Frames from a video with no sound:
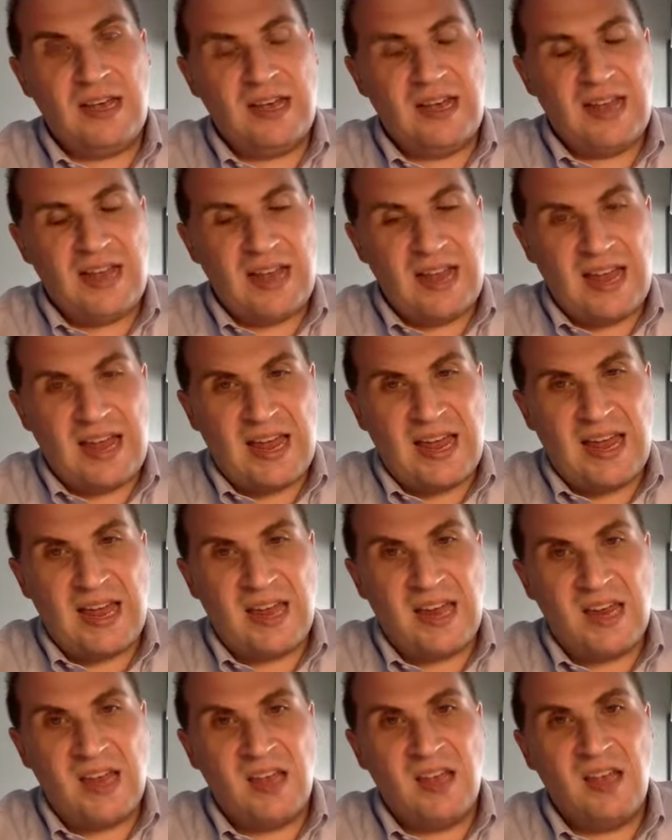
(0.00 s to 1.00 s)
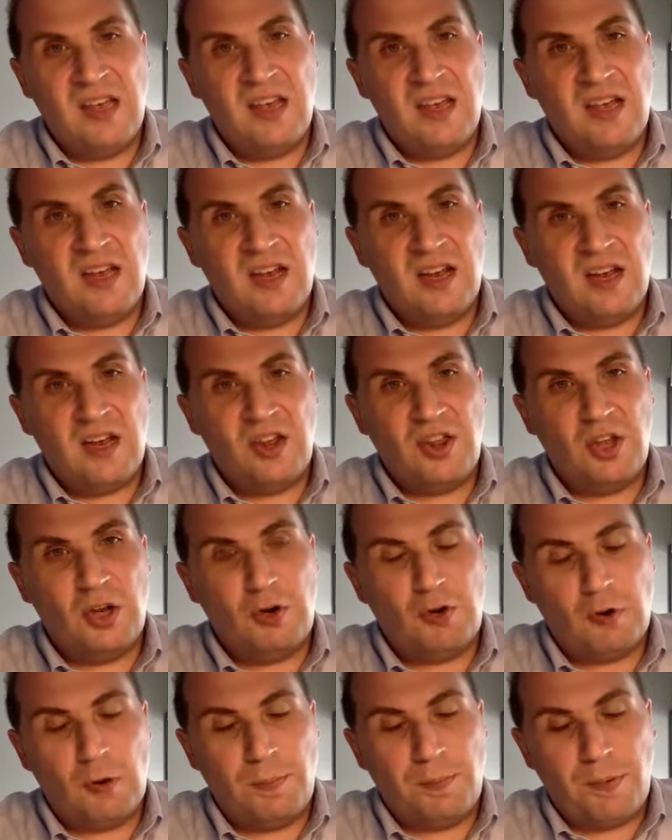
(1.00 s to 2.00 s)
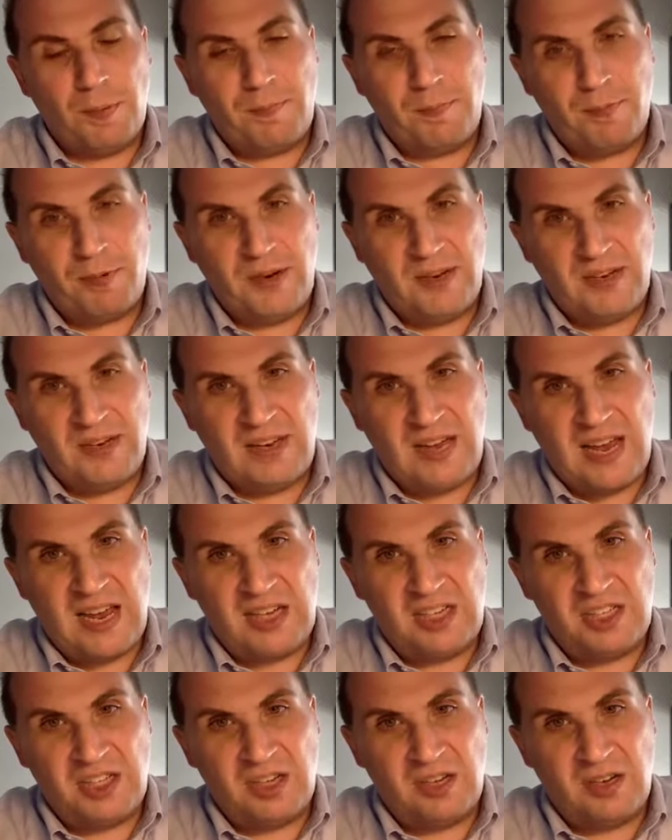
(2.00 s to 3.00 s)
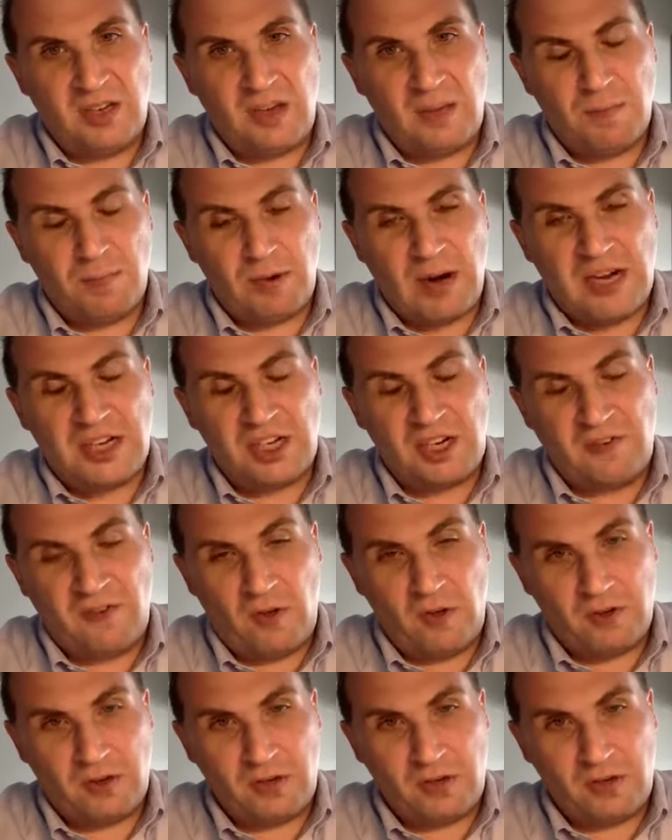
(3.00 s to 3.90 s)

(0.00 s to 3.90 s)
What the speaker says: in the group presentation and project folder.